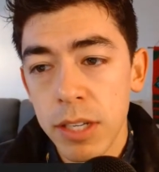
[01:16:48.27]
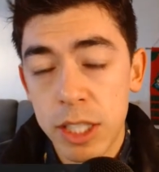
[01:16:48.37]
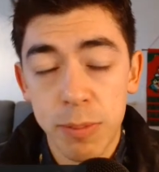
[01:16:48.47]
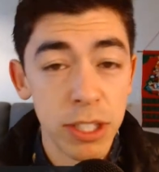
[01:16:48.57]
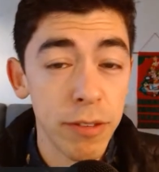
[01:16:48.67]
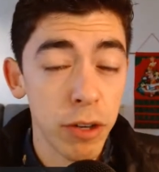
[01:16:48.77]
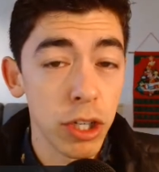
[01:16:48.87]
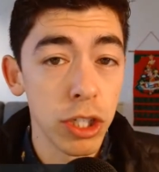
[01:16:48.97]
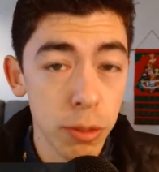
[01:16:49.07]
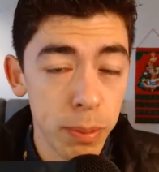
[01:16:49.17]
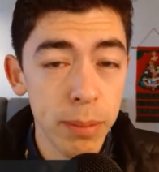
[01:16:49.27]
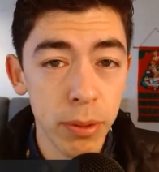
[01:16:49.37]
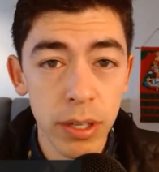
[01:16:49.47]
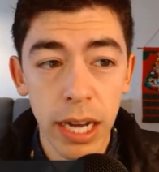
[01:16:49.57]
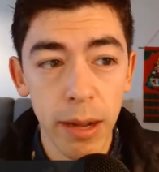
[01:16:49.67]
especially for new
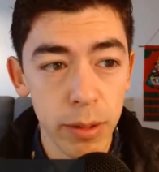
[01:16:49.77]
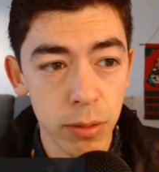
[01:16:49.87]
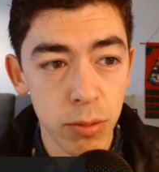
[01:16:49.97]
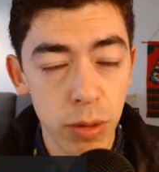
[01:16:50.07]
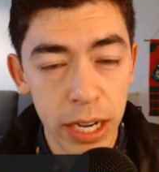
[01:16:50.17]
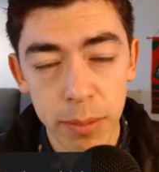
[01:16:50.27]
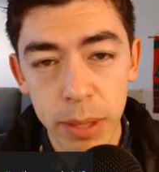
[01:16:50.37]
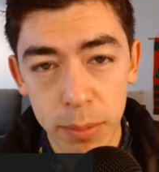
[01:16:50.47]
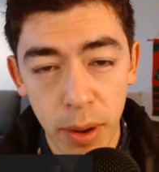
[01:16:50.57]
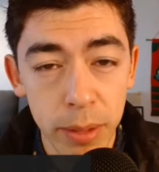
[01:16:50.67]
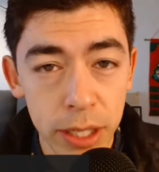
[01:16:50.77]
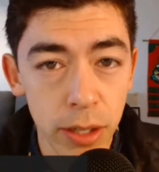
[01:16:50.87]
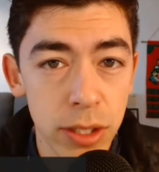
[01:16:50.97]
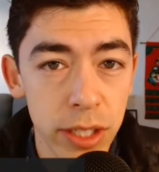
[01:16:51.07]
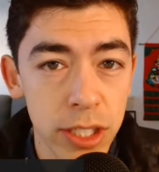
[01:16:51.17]
people, I would recommend probably
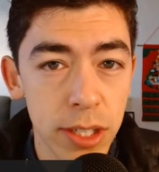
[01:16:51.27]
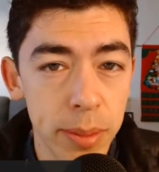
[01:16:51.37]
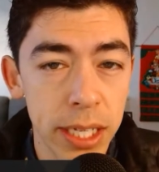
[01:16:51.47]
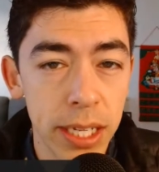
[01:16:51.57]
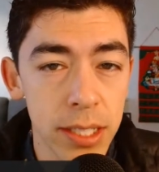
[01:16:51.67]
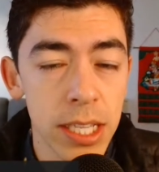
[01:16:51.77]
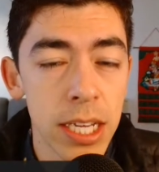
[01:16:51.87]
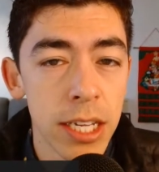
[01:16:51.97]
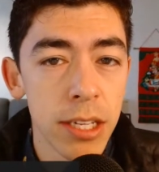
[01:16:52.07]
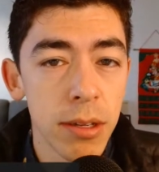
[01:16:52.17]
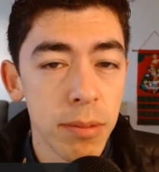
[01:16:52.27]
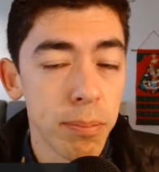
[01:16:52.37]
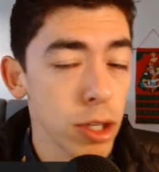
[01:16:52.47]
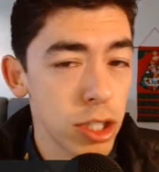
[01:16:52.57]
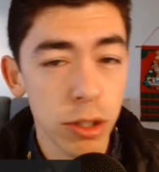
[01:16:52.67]
GoToLister because
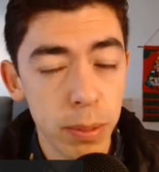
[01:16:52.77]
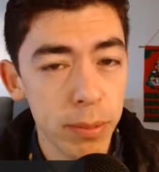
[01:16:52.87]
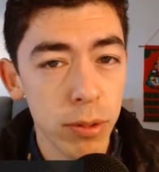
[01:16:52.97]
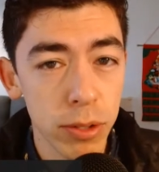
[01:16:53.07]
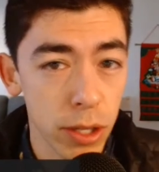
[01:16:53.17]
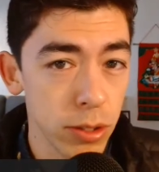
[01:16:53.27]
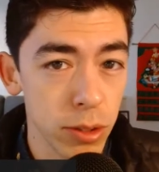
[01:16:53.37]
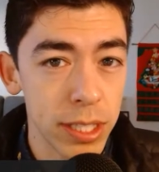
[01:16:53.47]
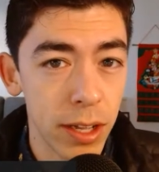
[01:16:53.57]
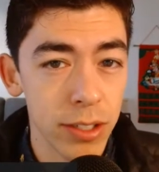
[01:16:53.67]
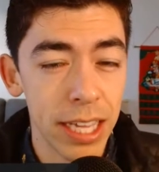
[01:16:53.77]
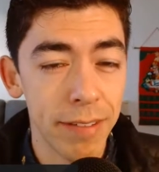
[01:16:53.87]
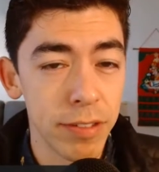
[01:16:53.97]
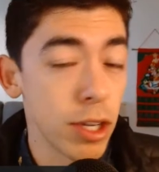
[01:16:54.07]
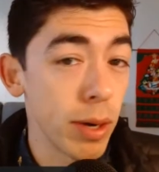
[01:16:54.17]
most new people, new sellers
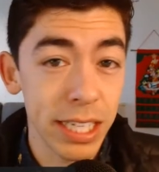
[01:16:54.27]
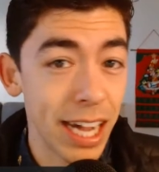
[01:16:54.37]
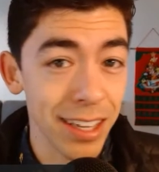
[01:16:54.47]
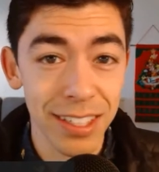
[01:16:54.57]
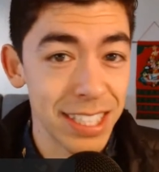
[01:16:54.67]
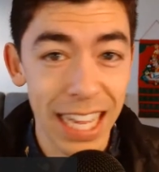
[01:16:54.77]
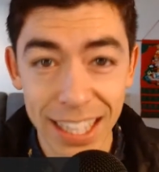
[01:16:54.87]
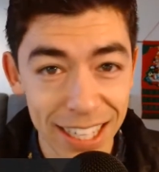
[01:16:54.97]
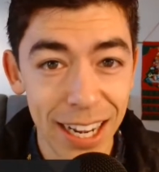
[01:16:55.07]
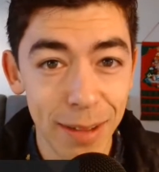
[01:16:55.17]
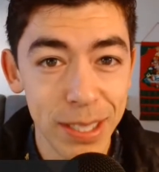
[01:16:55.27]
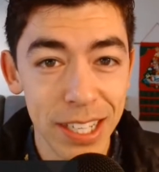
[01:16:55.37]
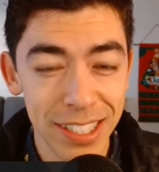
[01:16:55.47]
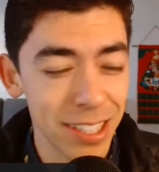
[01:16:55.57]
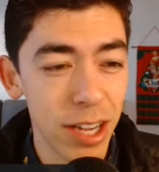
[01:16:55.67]
have no idea how to list anything on Amazon
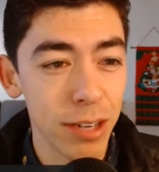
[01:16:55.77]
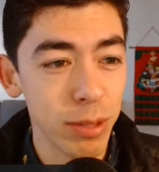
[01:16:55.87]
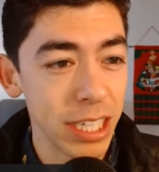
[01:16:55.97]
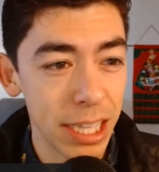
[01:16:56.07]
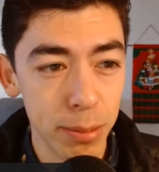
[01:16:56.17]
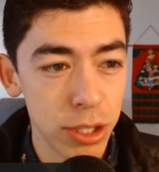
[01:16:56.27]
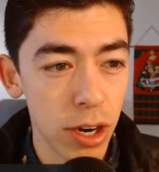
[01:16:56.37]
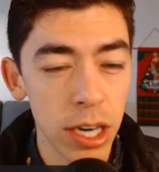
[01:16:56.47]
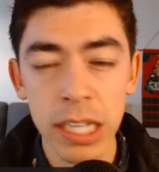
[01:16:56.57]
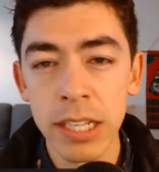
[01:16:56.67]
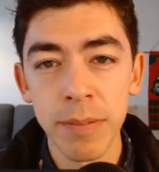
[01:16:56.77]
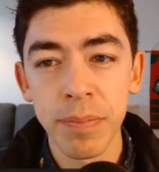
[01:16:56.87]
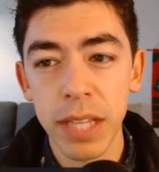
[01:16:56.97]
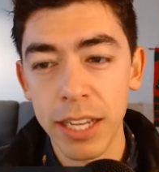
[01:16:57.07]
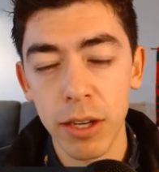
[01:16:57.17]
because they don't know how to read a Keepa chart.
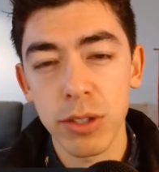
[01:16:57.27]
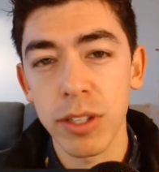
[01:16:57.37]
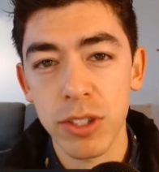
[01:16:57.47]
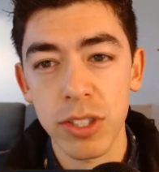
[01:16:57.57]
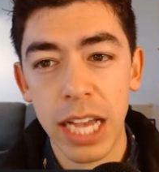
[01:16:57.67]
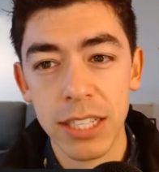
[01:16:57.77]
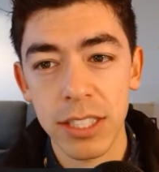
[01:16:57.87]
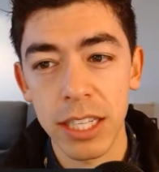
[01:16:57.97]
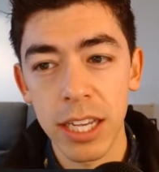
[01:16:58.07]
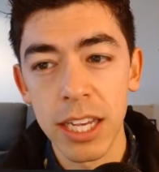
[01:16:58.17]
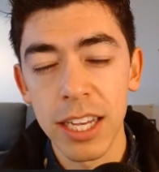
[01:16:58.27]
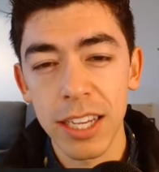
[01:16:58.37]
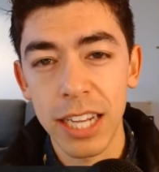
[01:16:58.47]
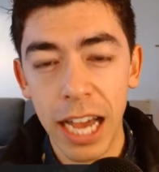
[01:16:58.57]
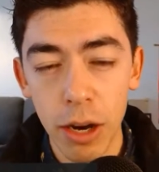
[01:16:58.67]
And GoToListers actually
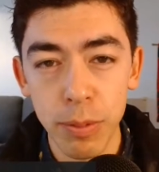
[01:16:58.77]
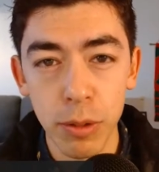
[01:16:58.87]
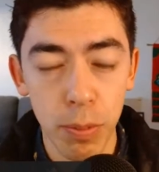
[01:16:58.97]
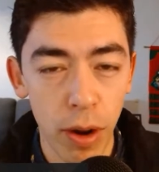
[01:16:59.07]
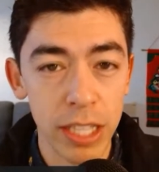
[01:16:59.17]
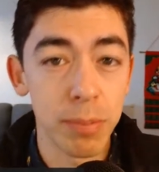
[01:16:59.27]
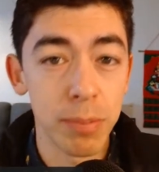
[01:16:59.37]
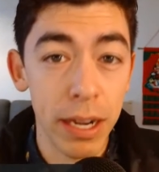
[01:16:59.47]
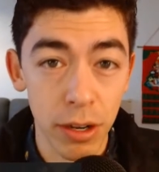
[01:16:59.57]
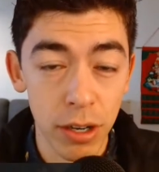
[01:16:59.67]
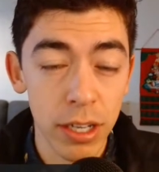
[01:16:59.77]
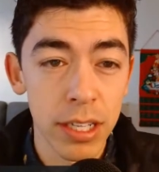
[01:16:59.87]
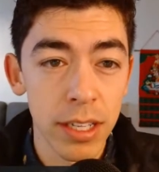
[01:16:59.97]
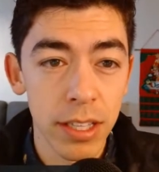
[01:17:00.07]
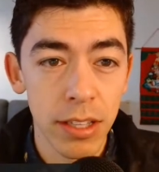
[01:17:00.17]
going to help you price better,
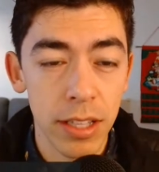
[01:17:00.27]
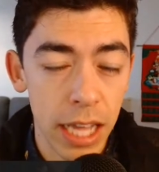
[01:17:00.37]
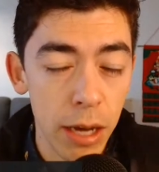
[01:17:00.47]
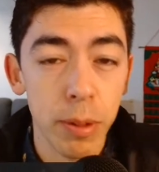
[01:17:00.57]
help